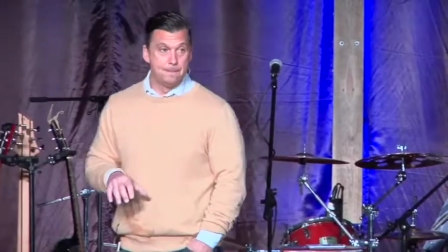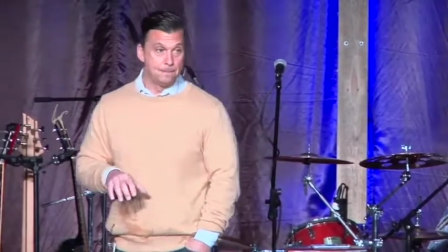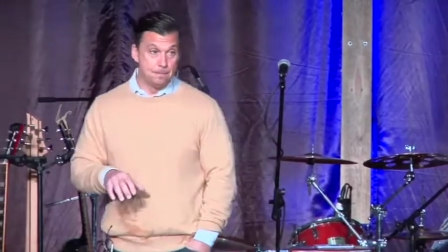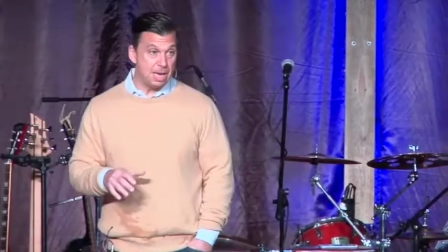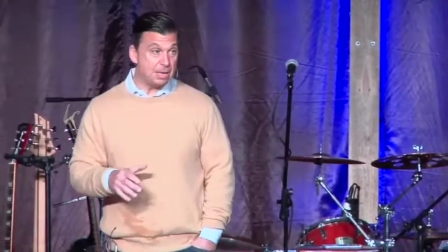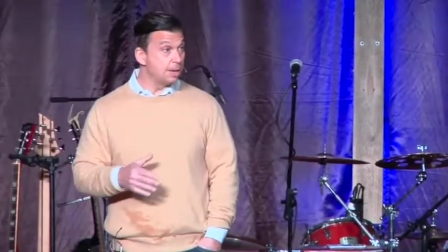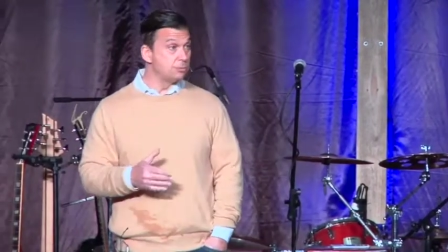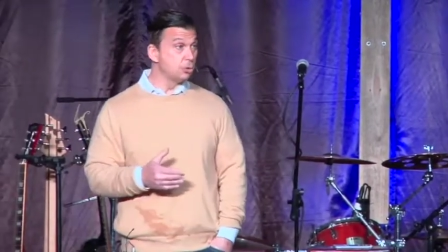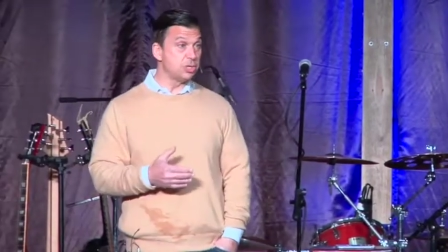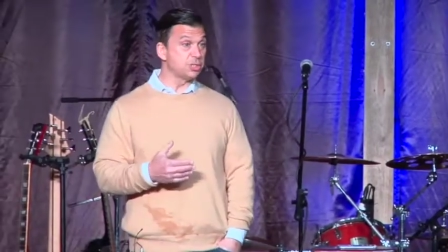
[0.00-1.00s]
may come
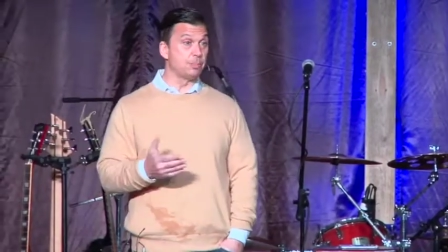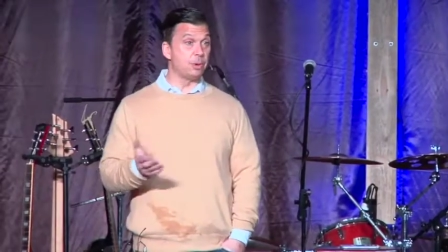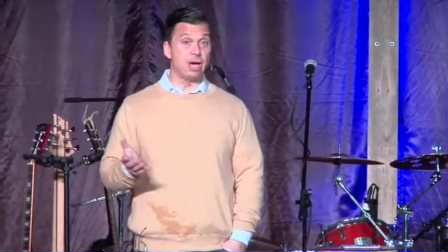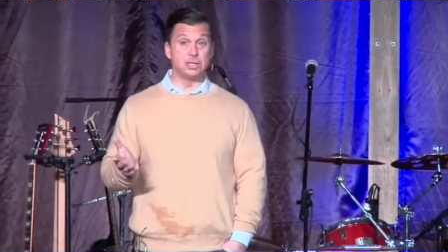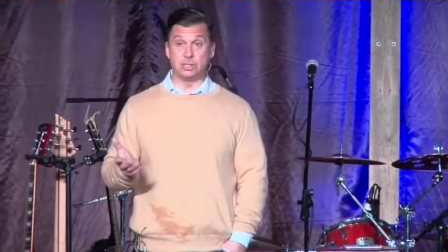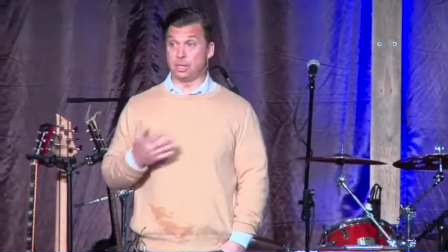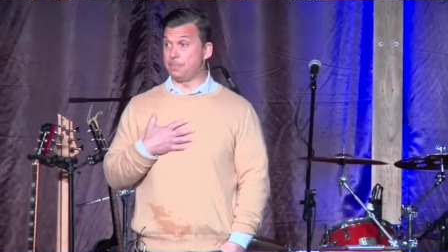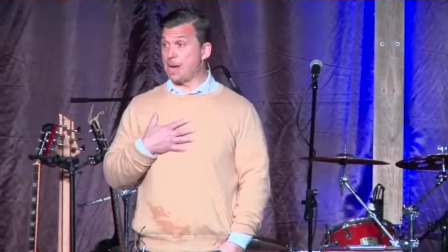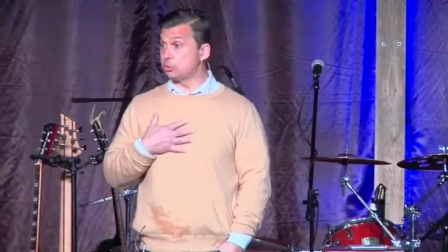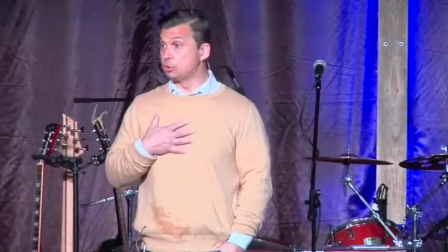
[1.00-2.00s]
to a surprise that a
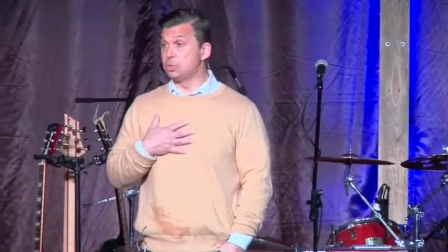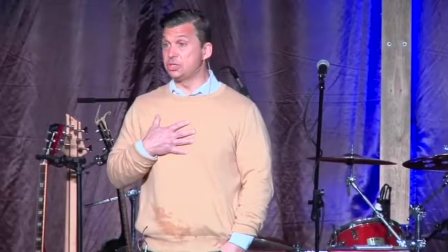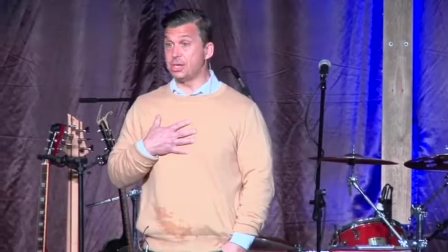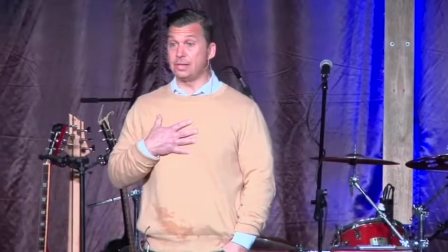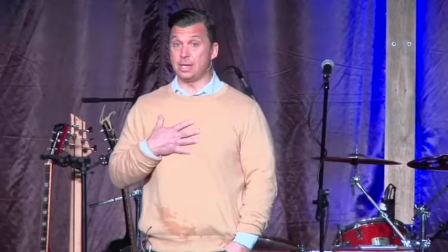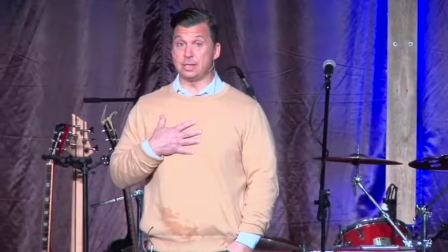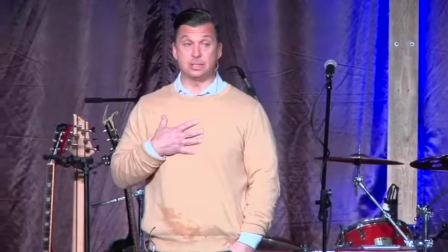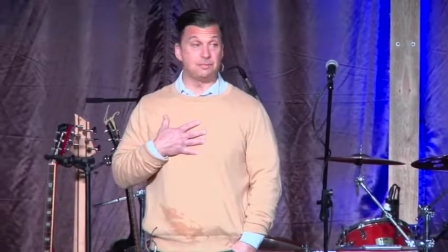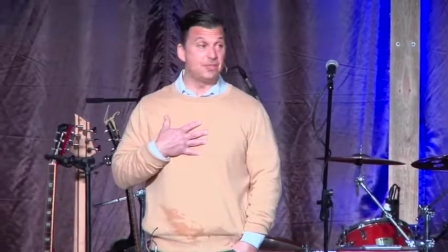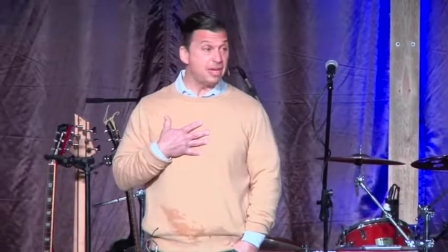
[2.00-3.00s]
pastor would say that,
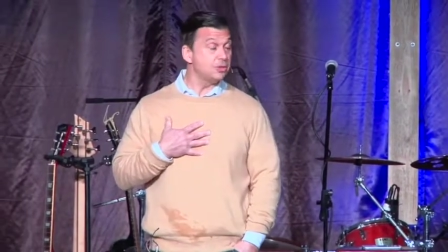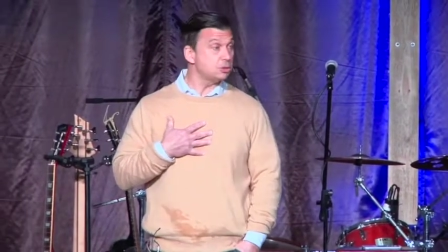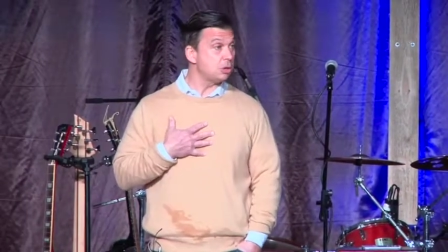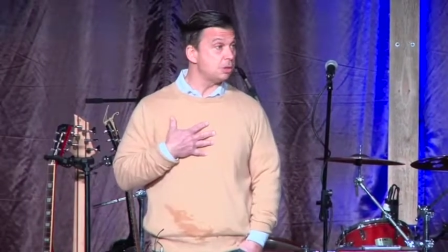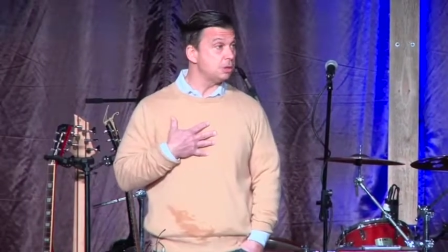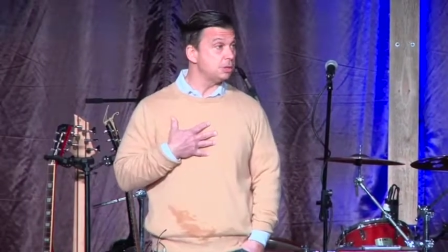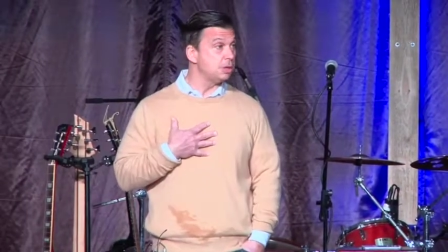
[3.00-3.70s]
that faith is hard.